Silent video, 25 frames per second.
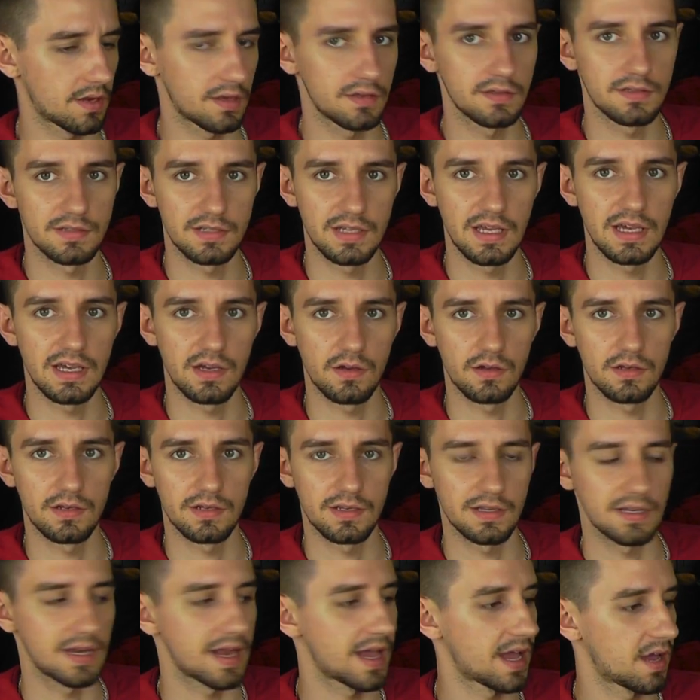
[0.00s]
Seeing
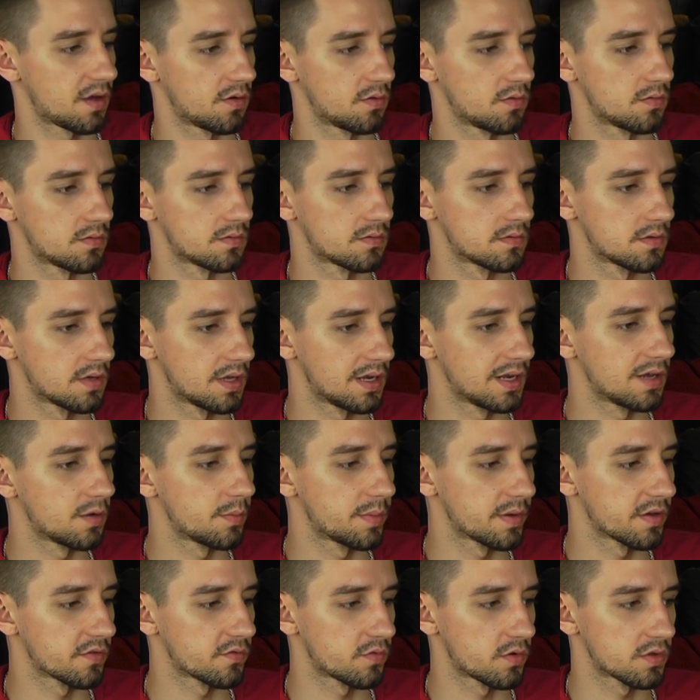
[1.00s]
now a little
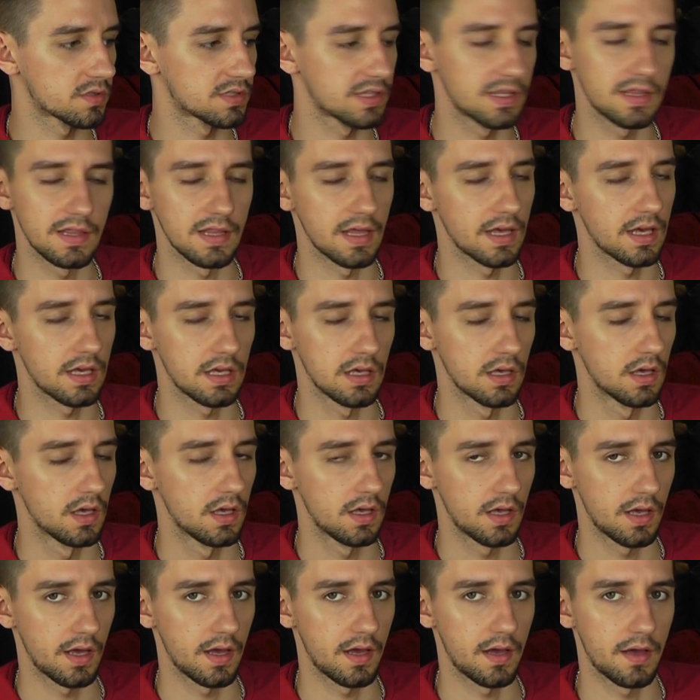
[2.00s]
bit of what's in there,
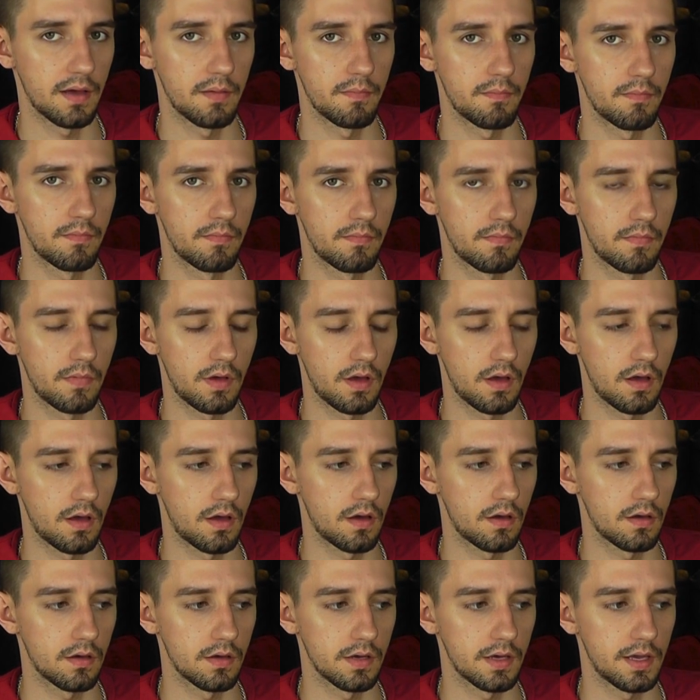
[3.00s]

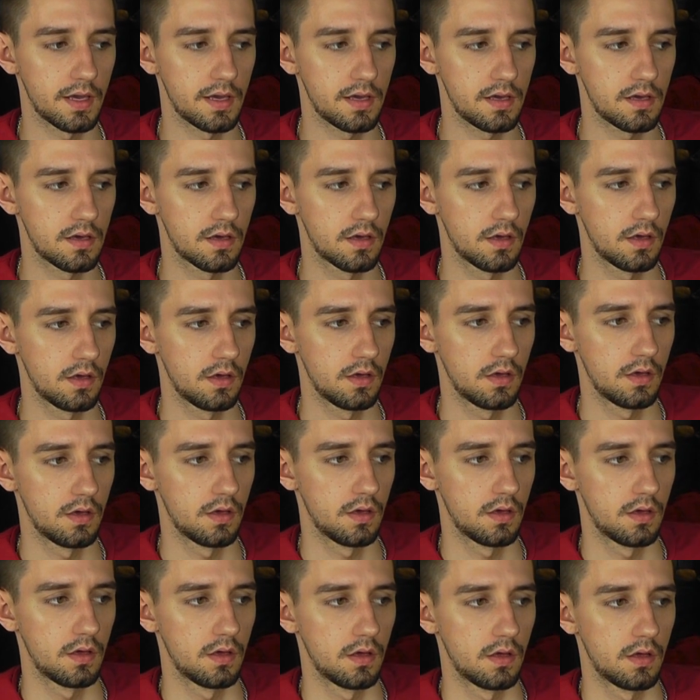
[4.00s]
I
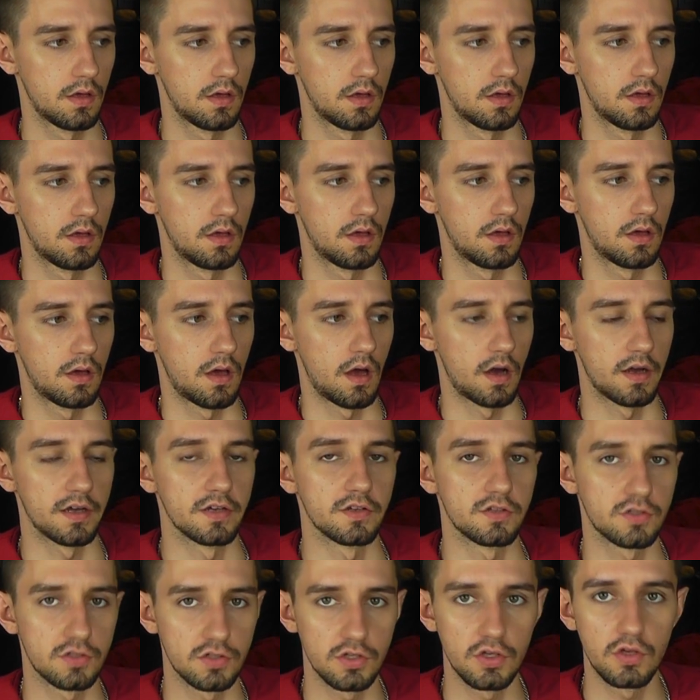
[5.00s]

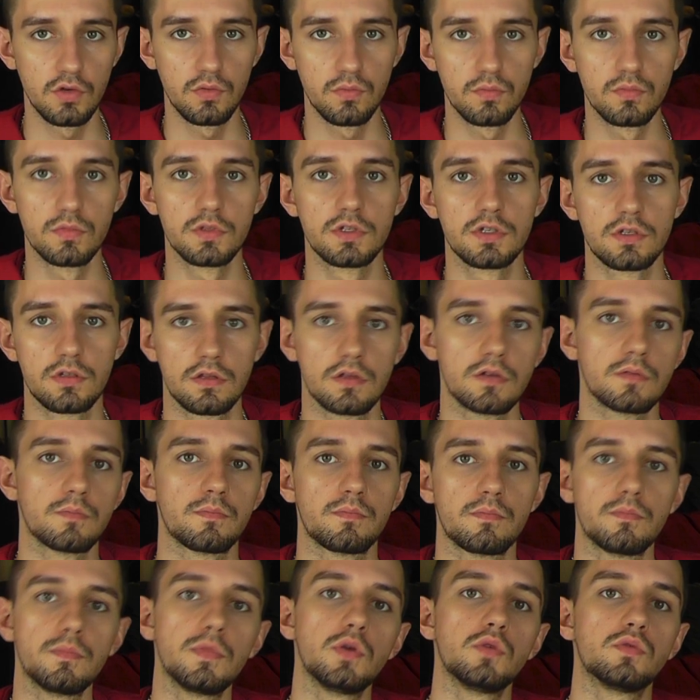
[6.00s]
assumed that
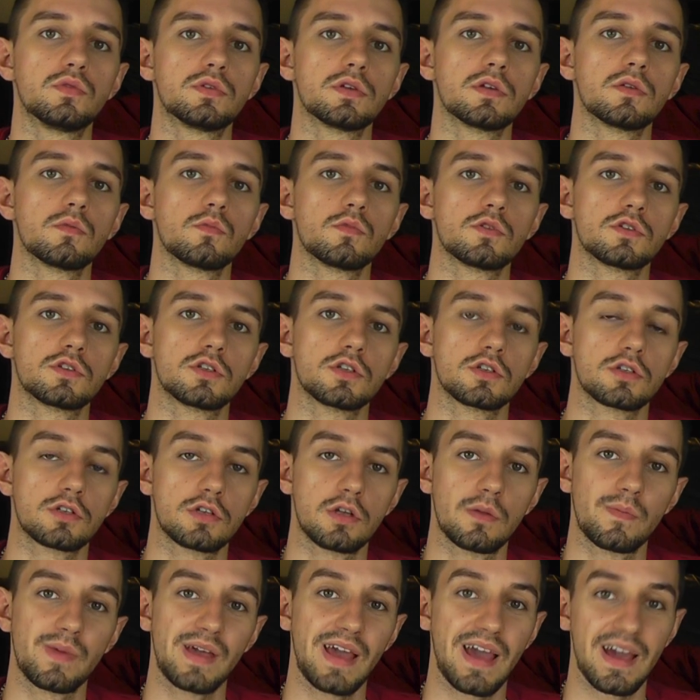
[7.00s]
Mutant was just
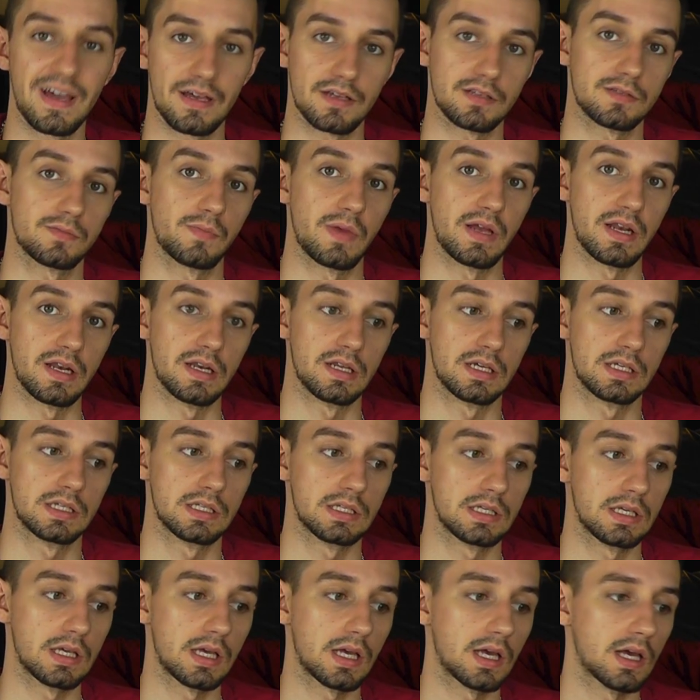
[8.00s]
going to be X-Men.
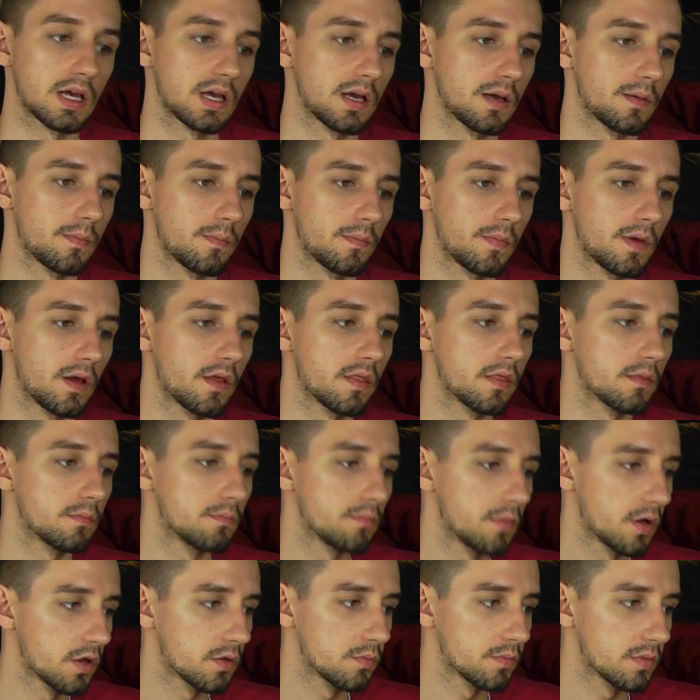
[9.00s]
At the
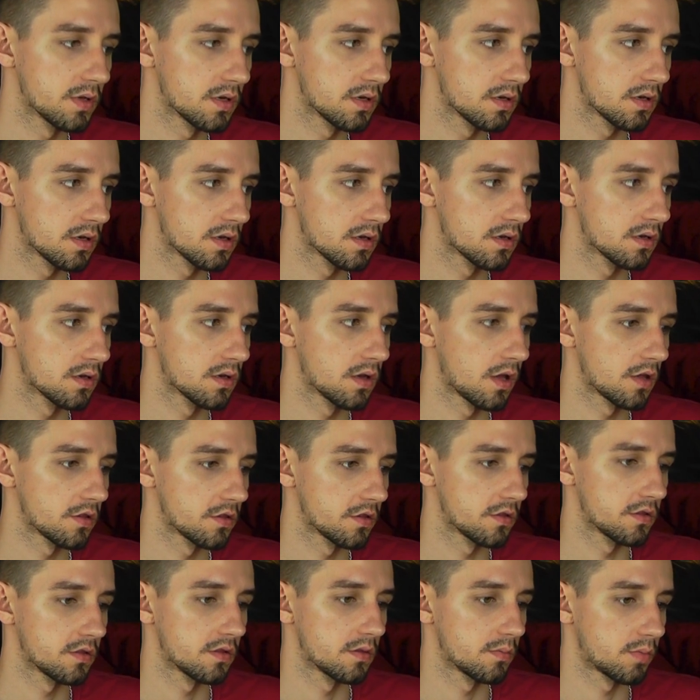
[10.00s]
moment,
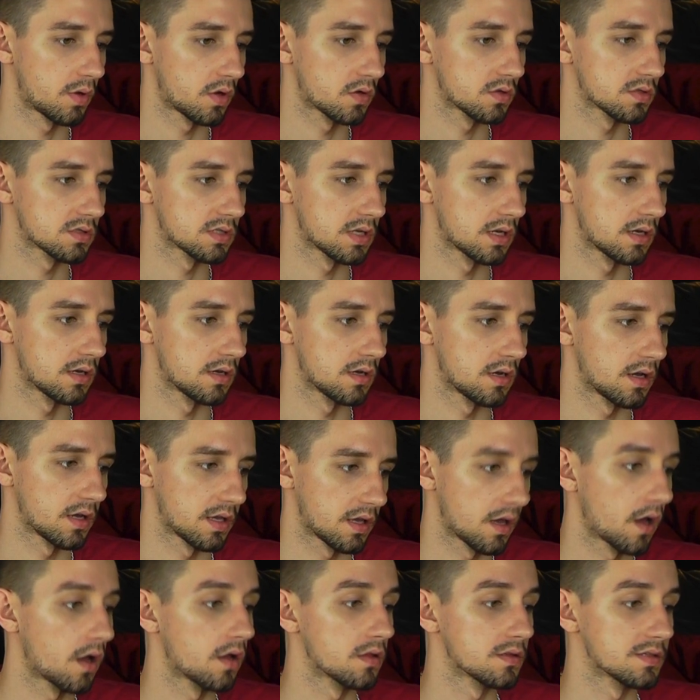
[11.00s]
other than the box art, I
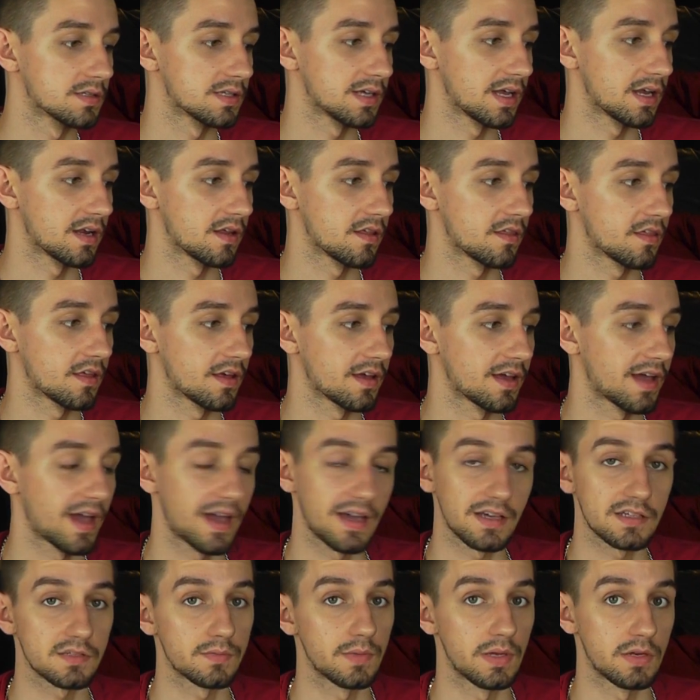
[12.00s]
can't see anything
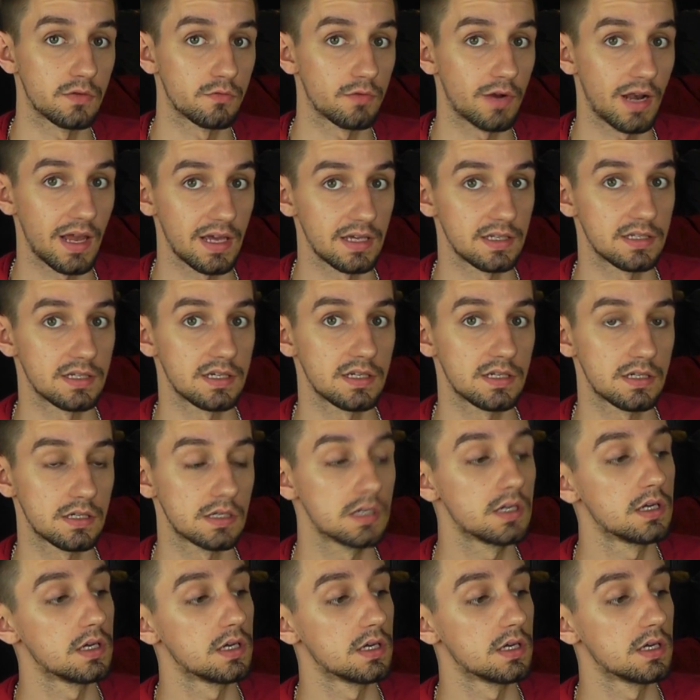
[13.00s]
X-Men related.